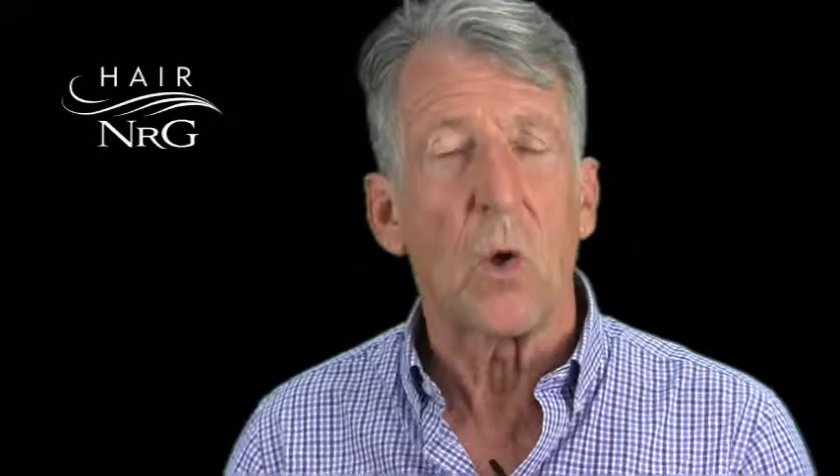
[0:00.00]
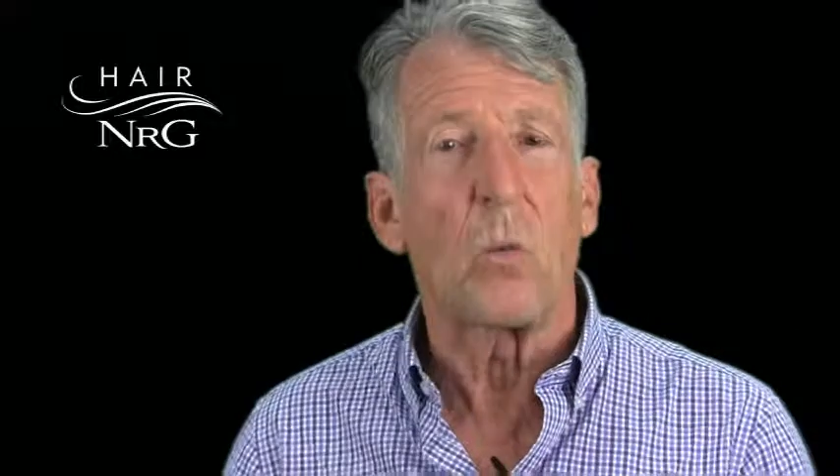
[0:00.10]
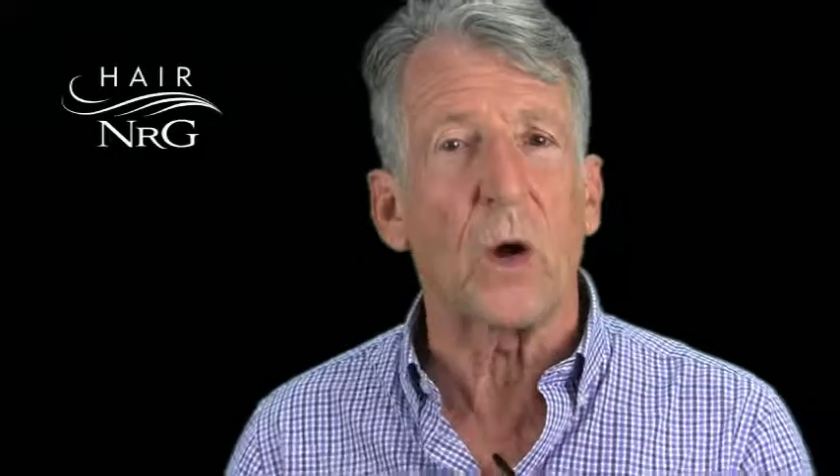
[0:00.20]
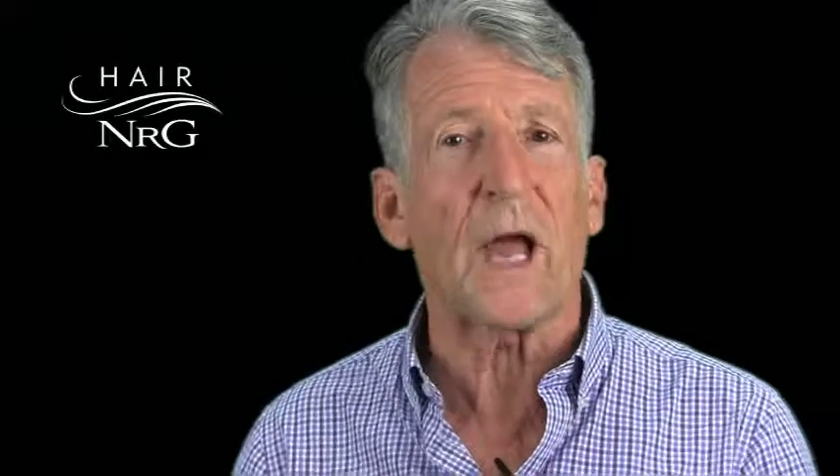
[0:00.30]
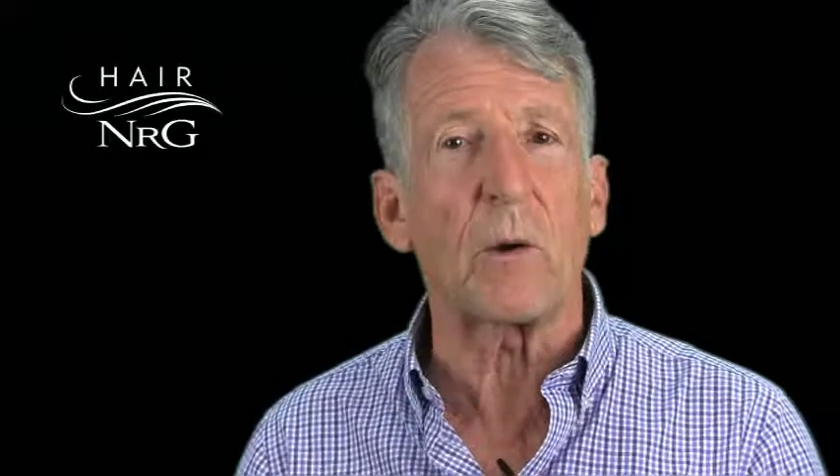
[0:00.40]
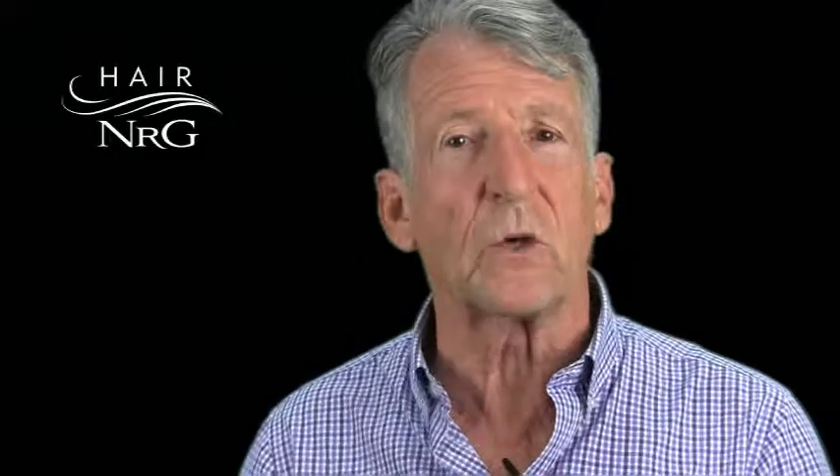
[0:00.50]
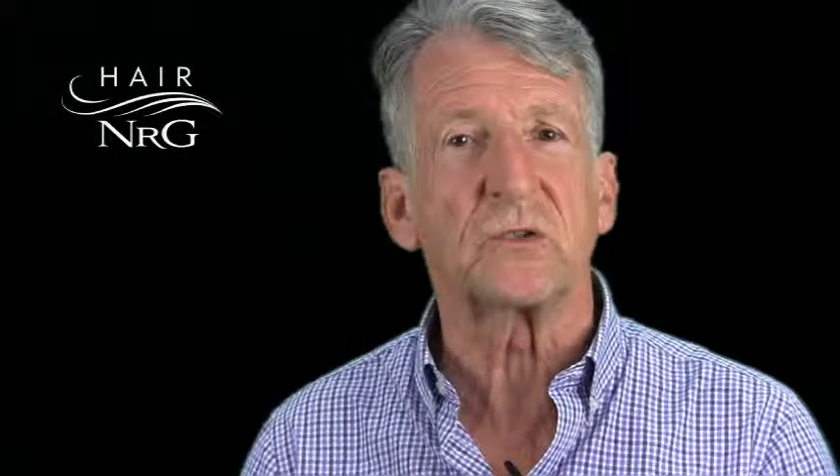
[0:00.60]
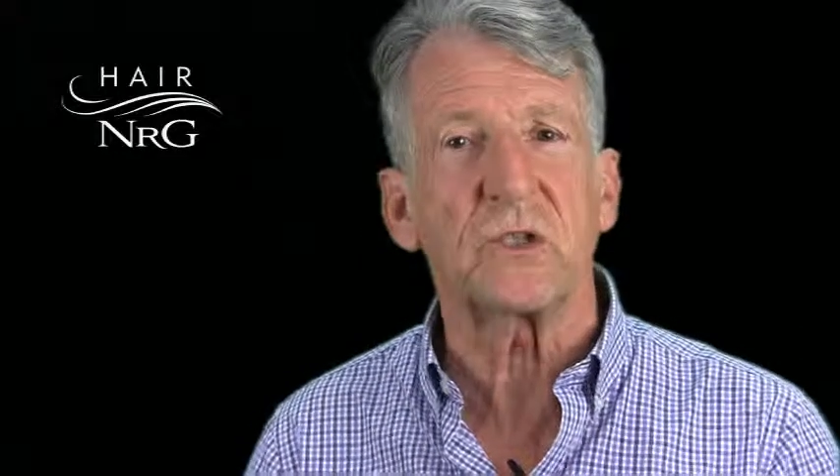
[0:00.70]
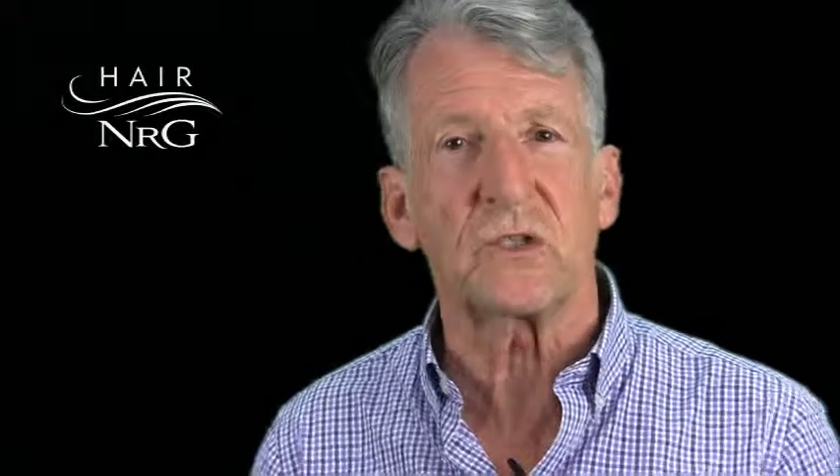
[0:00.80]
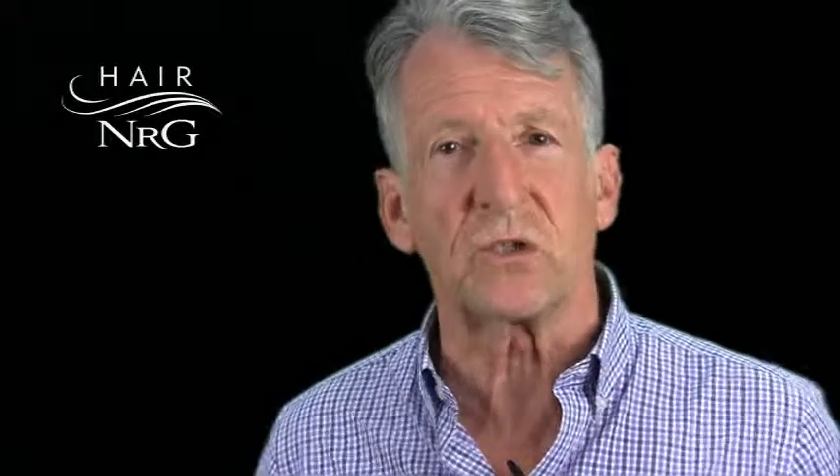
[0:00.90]
what I
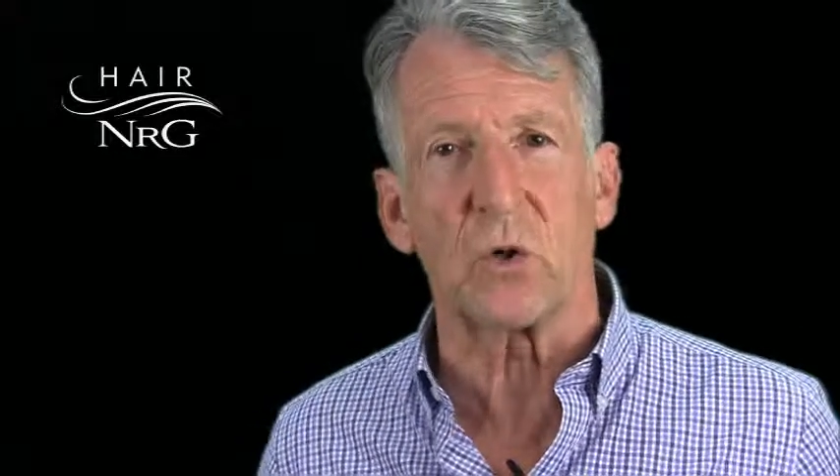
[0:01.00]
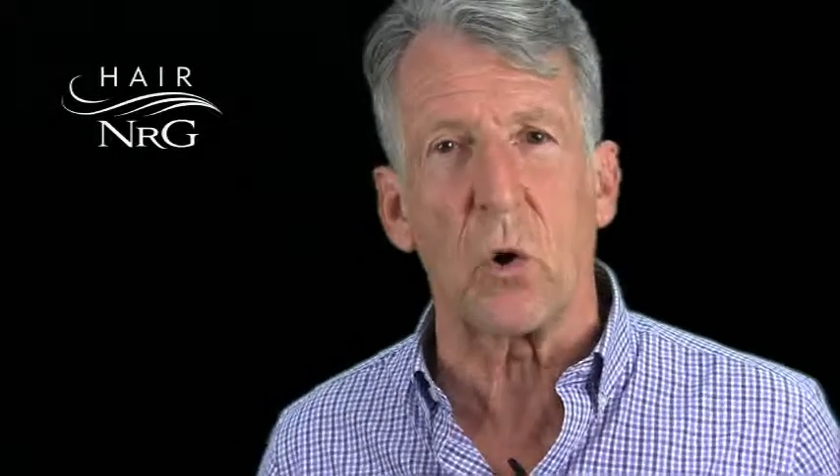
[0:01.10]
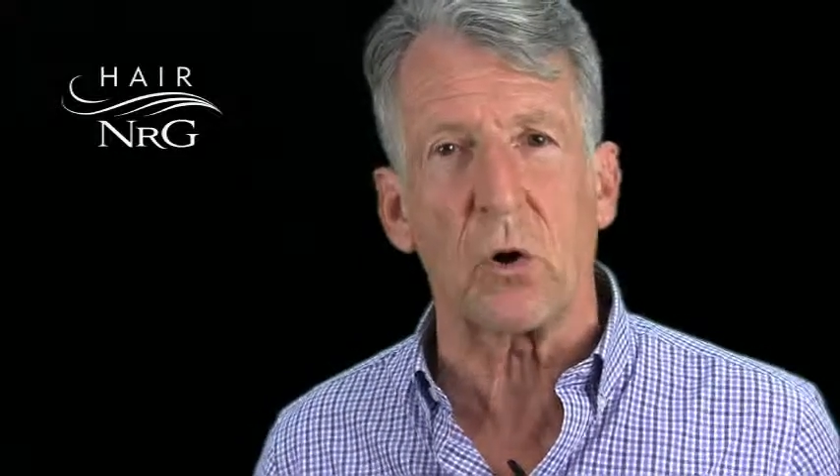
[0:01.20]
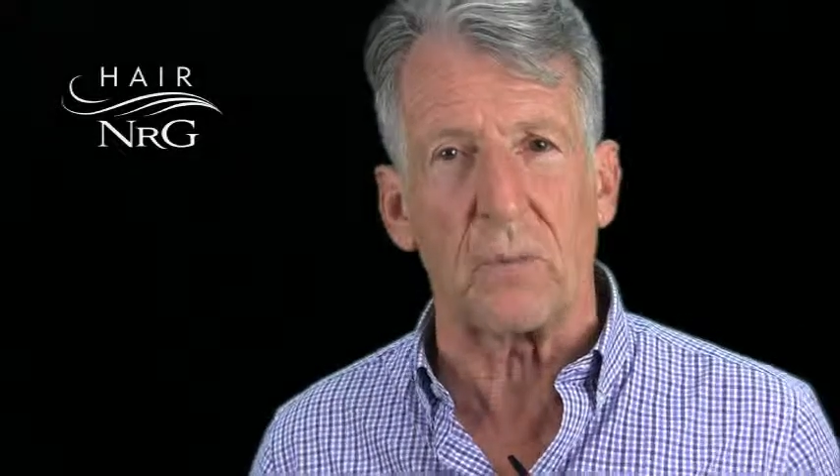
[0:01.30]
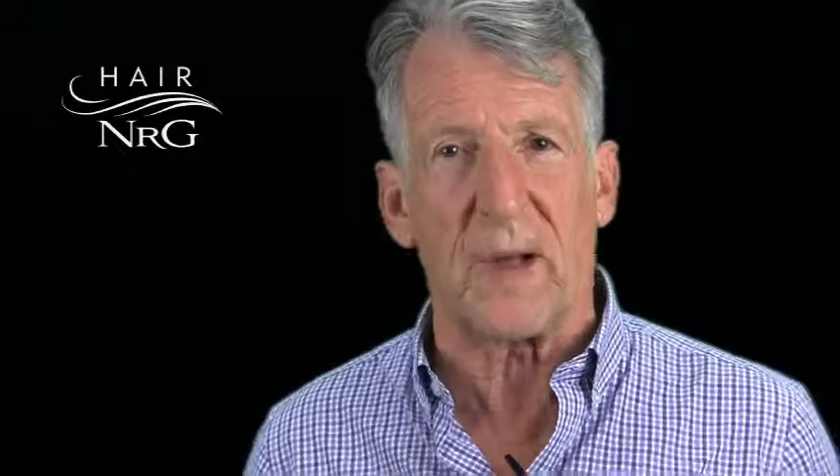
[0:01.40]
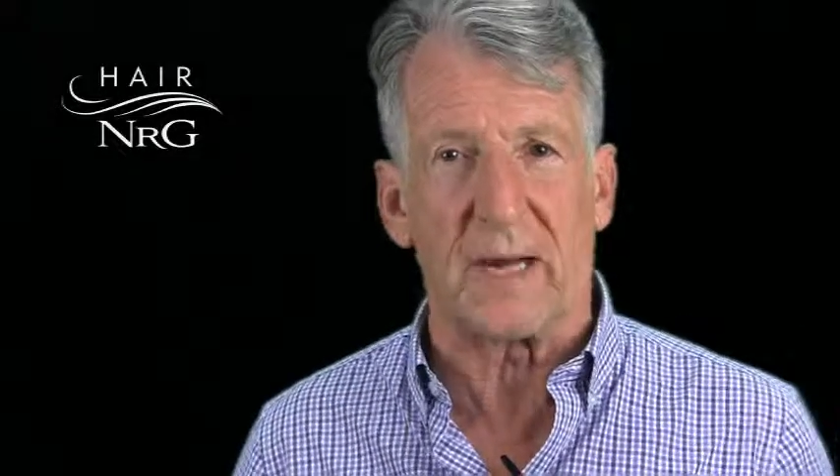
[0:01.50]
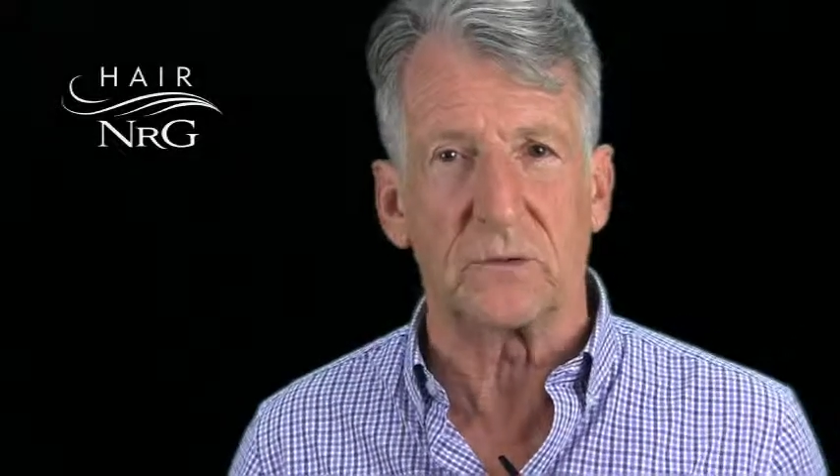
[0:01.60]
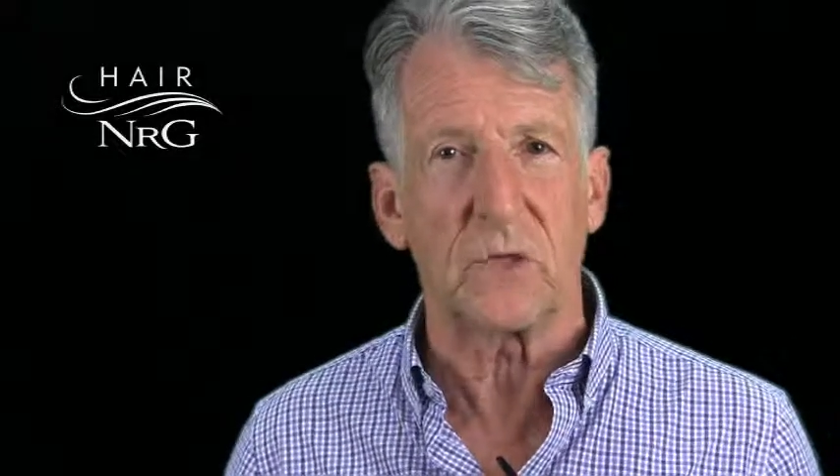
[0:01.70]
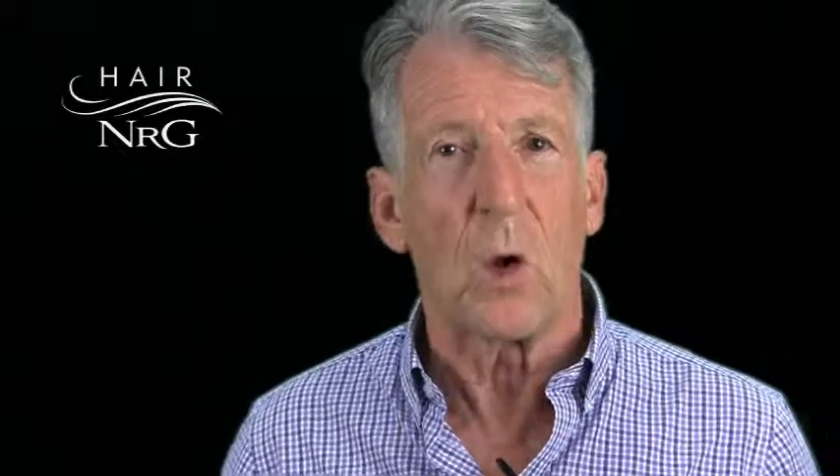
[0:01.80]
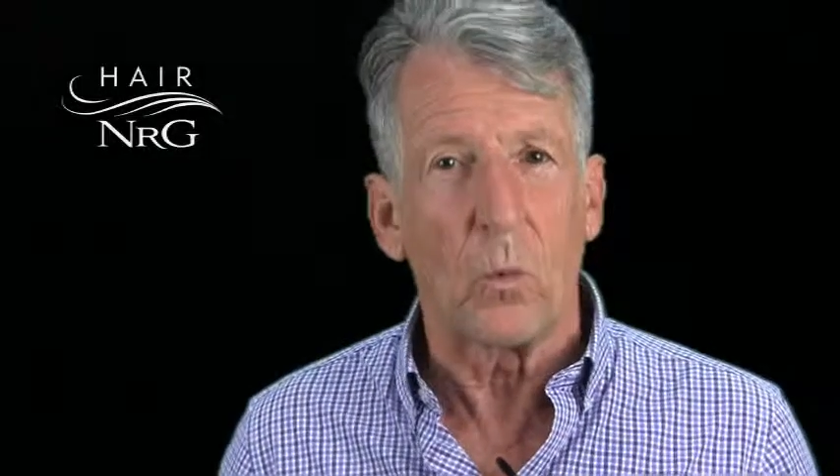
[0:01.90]
wanted to talk about